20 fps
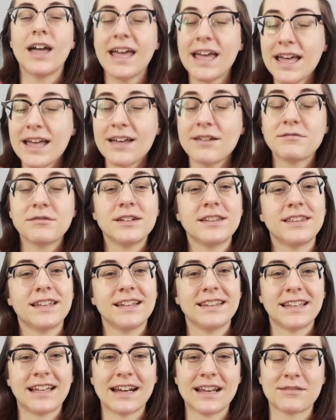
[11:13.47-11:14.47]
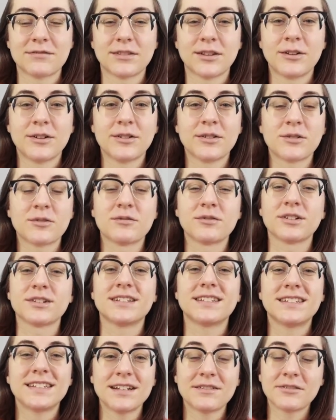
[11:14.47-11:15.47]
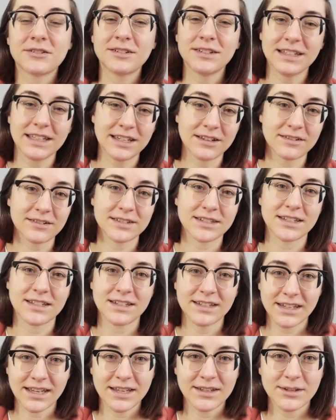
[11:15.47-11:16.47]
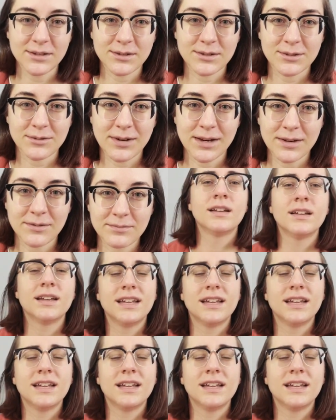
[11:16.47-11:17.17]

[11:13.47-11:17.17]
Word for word: everything that I've learned over several years in the industry.